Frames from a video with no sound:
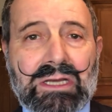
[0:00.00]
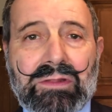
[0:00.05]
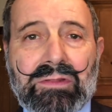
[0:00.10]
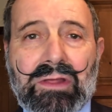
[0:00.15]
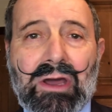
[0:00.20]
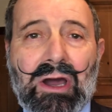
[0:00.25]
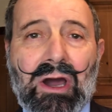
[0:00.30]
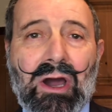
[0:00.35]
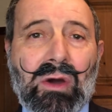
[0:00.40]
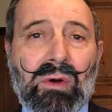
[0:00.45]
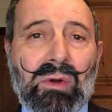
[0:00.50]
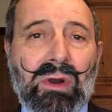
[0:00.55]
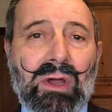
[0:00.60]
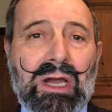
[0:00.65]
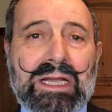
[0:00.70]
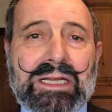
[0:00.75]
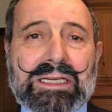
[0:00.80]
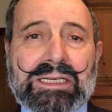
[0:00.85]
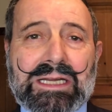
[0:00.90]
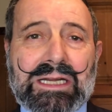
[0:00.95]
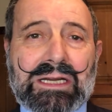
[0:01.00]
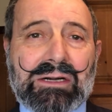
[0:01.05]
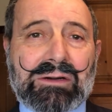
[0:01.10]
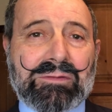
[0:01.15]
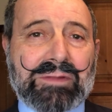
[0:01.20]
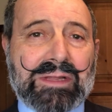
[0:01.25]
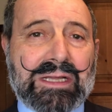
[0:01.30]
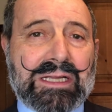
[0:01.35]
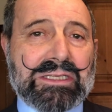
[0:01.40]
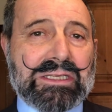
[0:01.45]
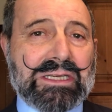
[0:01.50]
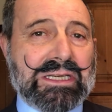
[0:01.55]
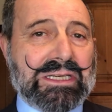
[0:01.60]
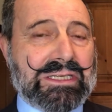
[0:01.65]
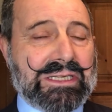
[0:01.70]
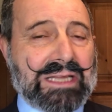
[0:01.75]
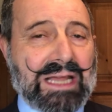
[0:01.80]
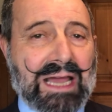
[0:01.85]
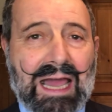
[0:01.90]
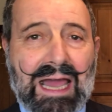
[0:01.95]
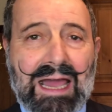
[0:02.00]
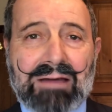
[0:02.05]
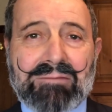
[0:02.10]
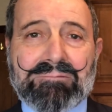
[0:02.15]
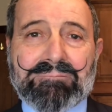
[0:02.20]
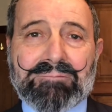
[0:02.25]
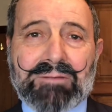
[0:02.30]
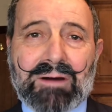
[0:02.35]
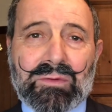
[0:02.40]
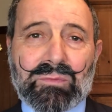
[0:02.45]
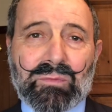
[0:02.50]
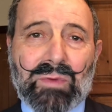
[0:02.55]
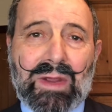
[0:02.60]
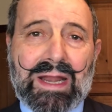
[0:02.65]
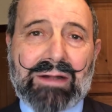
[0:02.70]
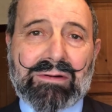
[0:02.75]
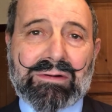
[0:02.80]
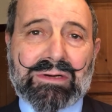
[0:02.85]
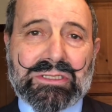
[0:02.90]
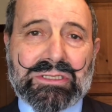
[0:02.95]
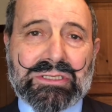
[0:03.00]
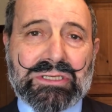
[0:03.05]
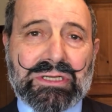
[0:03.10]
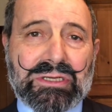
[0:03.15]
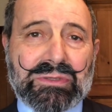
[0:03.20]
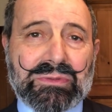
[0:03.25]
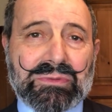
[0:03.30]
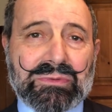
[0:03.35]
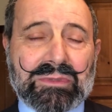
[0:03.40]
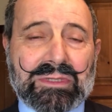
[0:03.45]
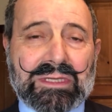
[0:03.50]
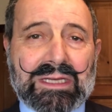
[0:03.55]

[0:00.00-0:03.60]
the whole idea of this is to have fun wearing a suit.